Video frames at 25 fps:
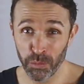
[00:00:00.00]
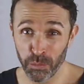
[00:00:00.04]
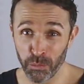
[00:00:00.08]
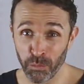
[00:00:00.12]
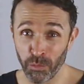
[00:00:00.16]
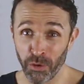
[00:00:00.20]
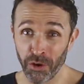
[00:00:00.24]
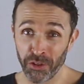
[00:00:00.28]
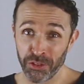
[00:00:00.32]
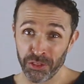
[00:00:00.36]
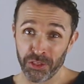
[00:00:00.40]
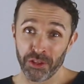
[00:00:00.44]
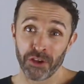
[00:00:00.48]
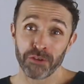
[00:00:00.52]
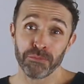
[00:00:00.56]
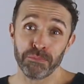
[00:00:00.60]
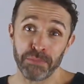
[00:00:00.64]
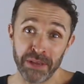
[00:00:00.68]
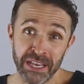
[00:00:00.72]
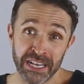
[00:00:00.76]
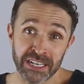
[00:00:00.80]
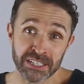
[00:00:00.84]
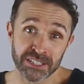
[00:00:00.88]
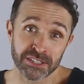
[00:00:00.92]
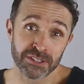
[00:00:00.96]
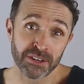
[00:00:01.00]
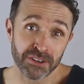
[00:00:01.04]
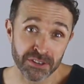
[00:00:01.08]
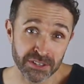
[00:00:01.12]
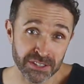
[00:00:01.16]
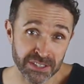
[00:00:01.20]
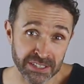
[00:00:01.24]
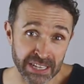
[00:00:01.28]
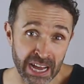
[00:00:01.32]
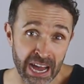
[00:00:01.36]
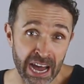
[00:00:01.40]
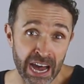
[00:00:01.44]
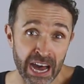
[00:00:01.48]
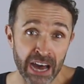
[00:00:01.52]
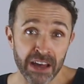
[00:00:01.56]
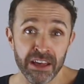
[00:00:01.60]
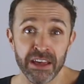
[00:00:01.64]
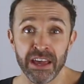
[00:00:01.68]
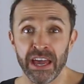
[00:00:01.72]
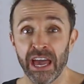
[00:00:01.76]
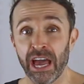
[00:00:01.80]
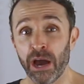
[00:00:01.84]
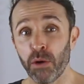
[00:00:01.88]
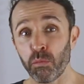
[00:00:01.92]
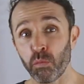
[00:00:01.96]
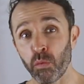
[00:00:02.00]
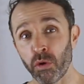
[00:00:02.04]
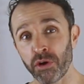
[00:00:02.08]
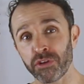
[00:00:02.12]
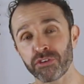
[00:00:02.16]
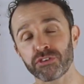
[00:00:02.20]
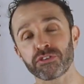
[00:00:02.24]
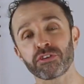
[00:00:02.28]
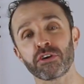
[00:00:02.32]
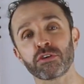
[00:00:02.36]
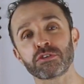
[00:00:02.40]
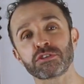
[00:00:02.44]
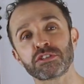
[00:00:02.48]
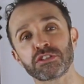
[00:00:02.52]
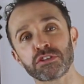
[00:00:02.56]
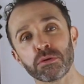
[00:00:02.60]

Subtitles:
what the big songs are and what songs